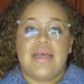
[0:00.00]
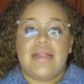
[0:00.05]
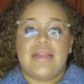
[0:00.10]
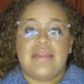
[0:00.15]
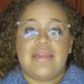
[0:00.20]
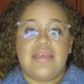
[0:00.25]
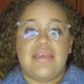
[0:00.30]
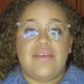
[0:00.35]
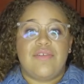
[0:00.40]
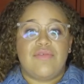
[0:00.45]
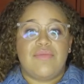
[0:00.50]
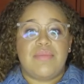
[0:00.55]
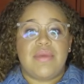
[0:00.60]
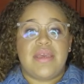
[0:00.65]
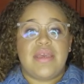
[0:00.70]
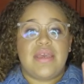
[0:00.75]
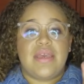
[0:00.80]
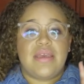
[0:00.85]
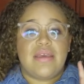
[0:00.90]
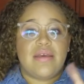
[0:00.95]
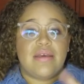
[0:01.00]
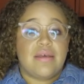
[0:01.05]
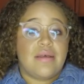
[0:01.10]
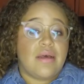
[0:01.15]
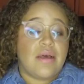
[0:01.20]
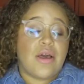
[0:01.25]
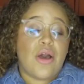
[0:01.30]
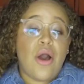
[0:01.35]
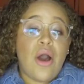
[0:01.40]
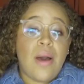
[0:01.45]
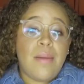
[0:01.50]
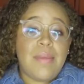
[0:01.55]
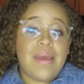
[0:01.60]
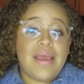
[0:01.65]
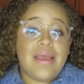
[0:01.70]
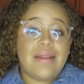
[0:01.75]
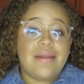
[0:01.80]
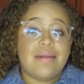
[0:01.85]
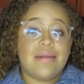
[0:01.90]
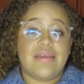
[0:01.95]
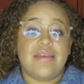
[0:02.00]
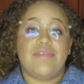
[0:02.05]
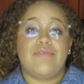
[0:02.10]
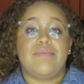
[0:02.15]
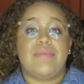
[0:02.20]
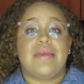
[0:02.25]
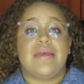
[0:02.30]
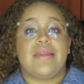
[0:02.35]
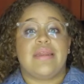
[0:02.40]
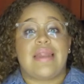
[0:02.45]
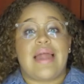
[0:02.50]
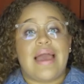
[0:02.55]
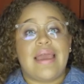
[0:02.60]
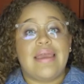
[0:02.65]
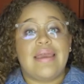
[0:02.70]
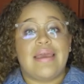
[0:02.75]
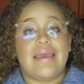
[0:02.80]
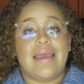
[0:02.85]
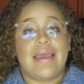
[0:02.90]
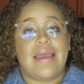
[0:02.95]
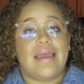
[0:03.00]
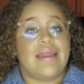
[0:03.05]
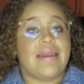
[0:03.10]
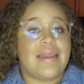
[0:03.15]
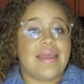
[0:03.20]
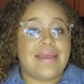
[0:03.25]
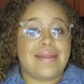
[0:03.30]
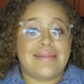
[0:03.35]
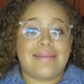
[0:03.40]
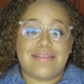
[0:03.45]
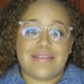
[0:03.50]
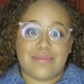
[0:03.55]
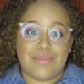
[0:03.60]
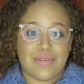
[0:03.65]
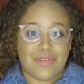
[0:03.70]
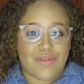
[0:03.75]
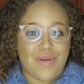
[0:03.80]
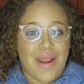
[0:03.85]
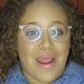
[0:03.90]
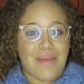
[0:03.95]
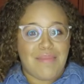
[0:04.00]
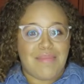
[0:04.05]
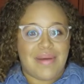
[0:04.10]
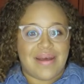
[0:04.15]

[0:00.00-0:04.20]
Leave me a comment, leave me a like, and hit the subscribe